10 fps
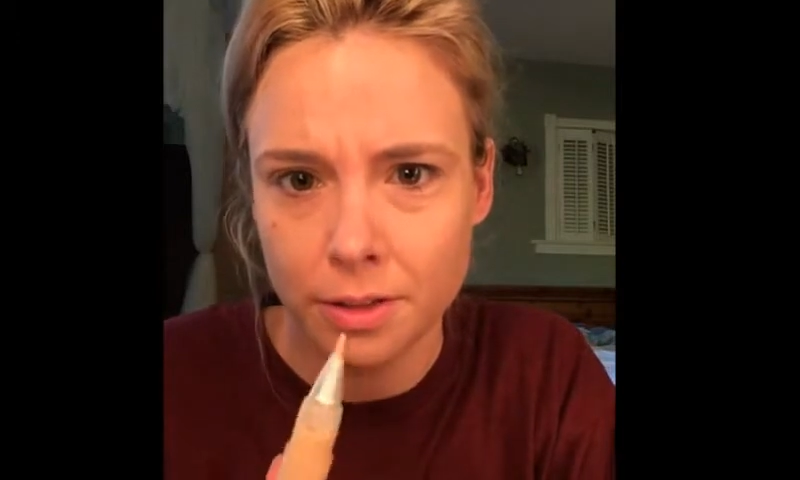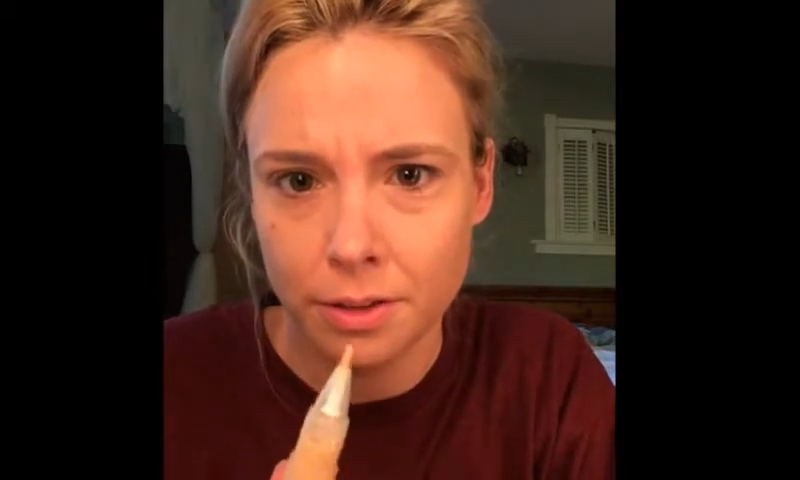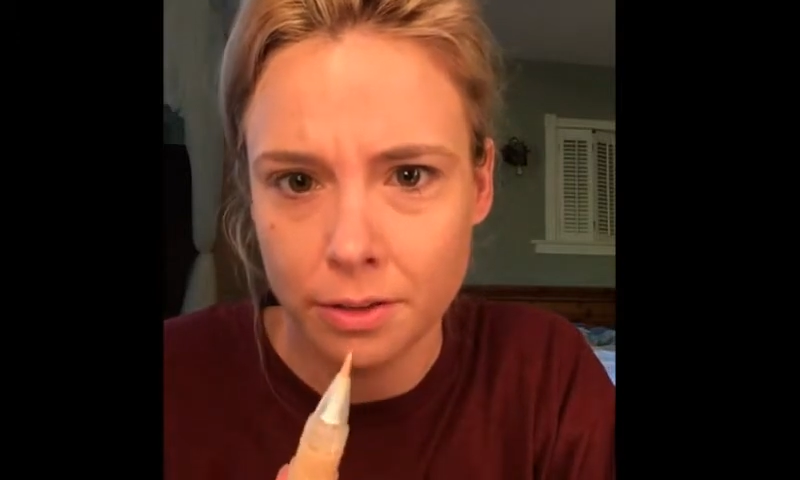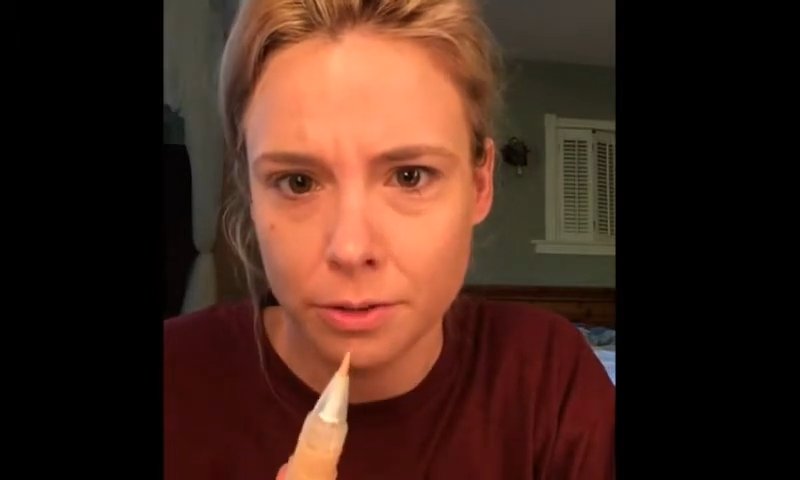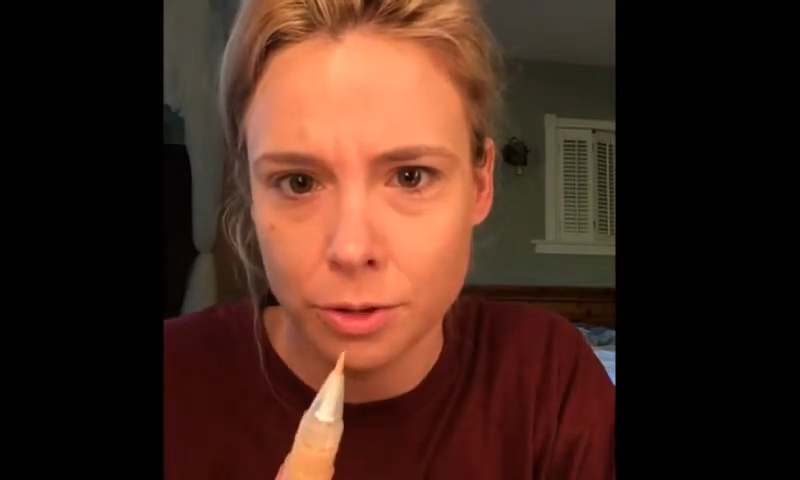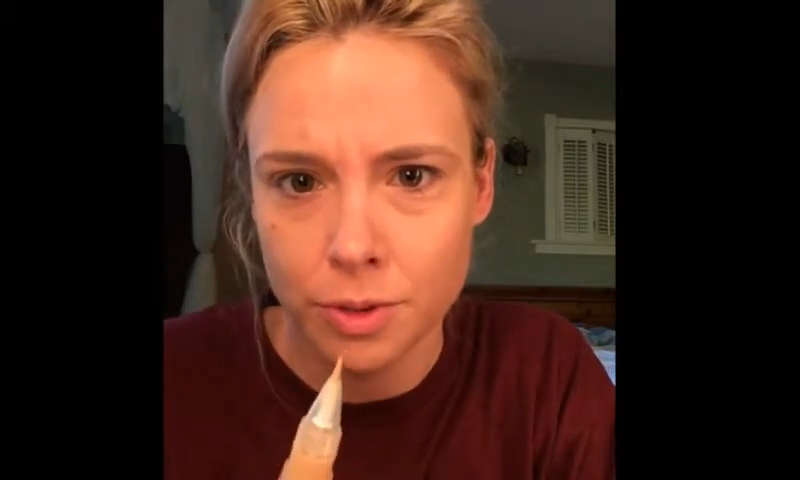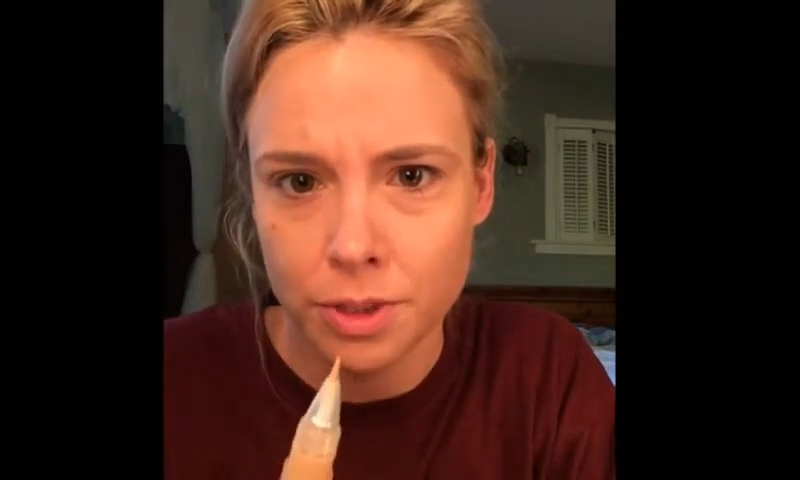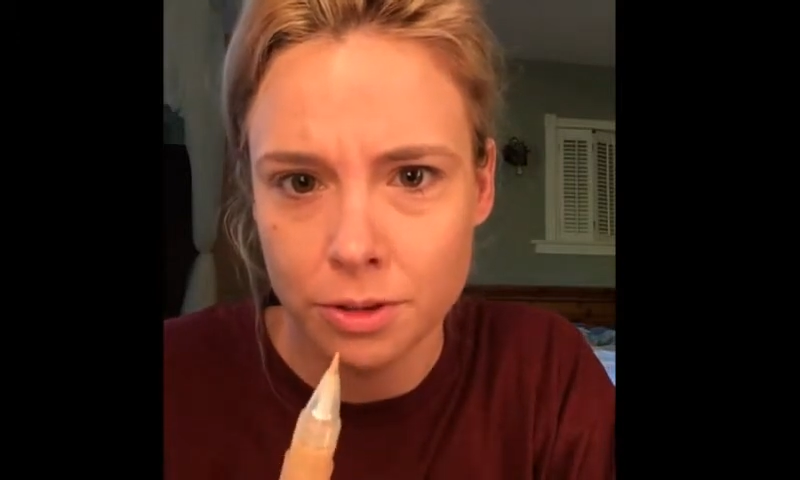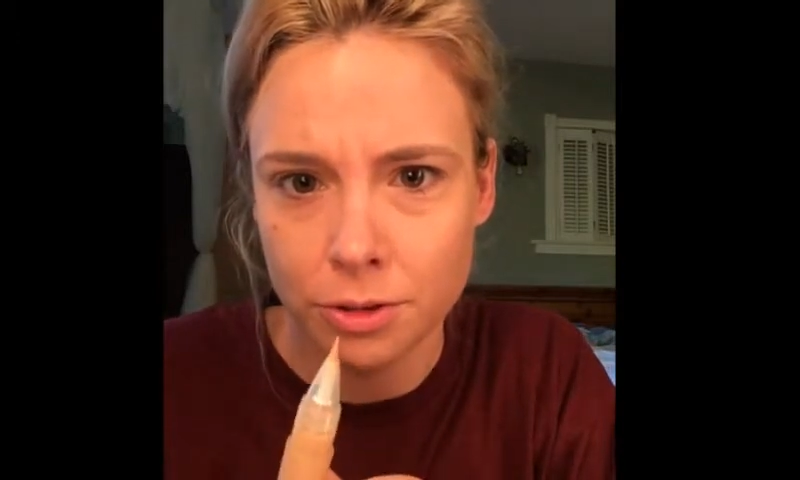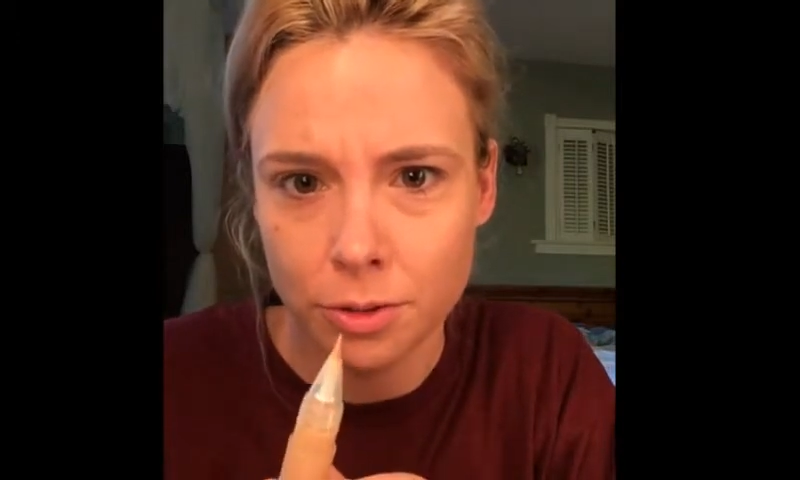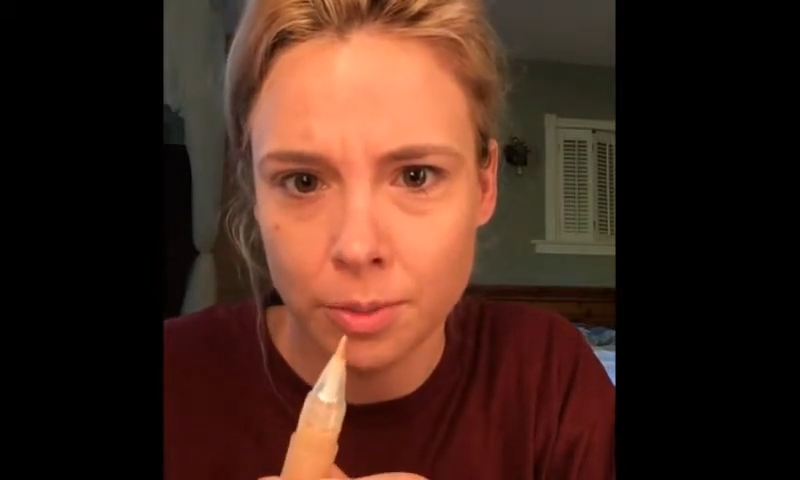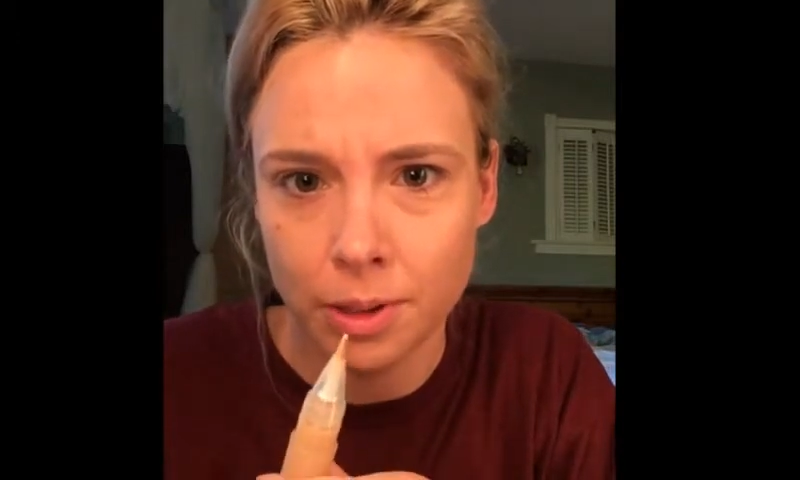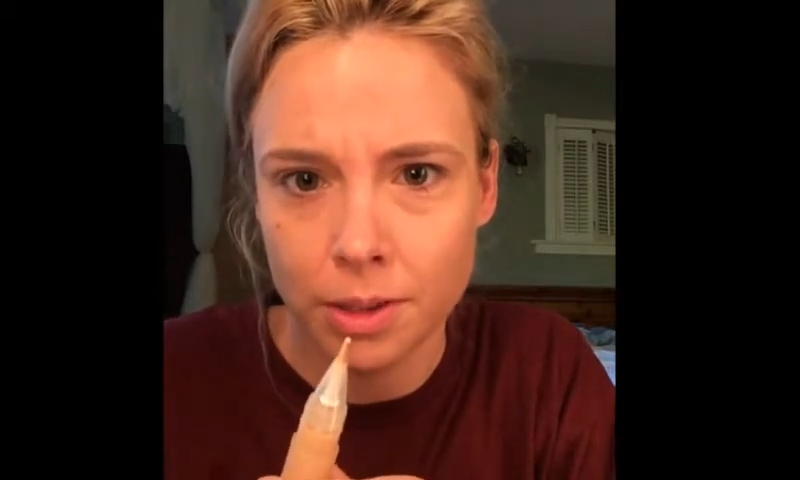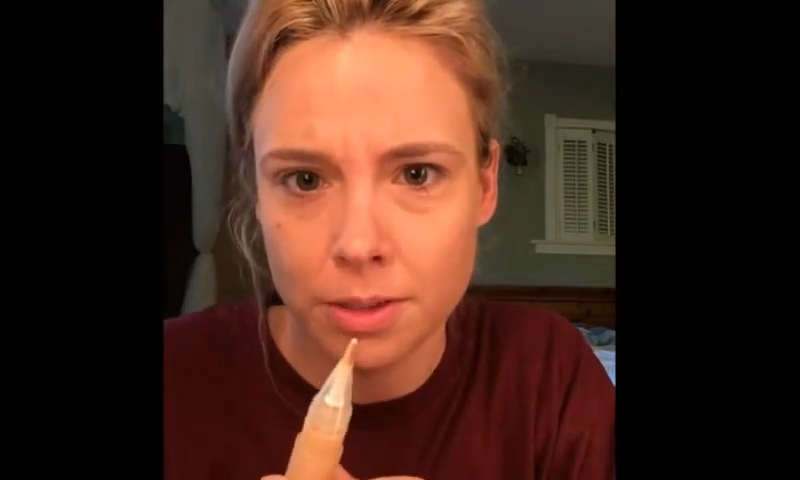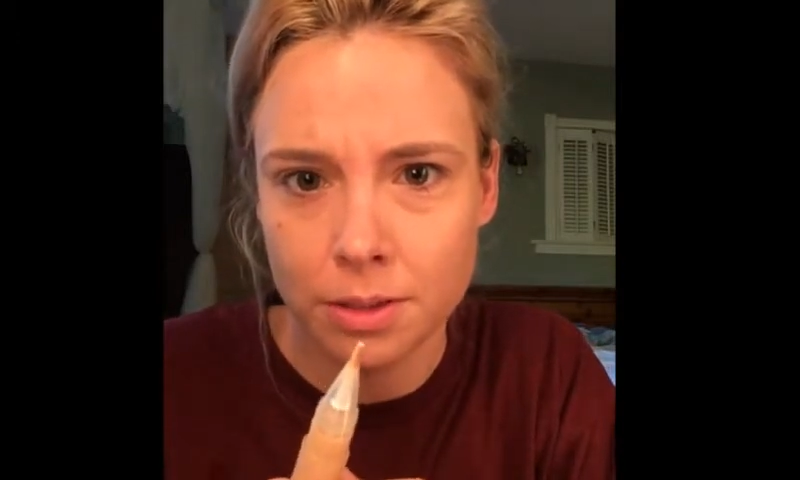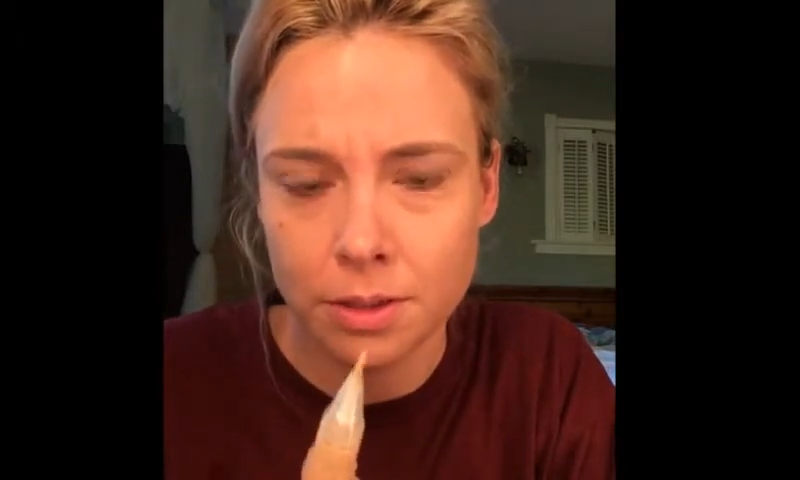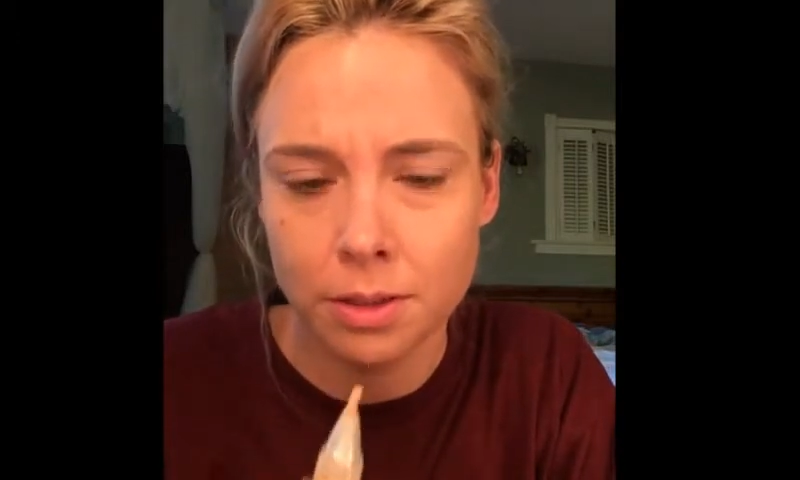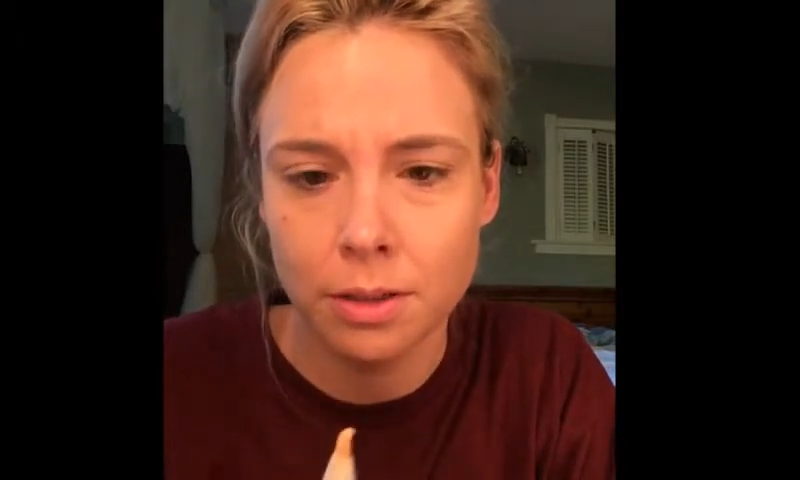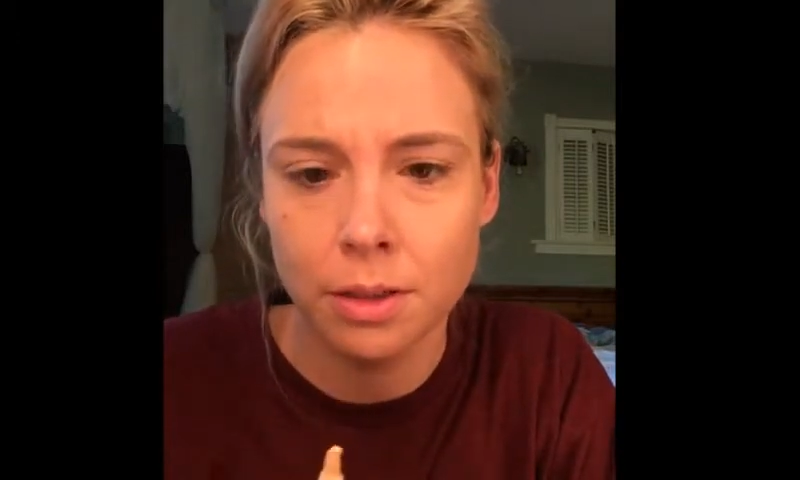little twisty tube like this.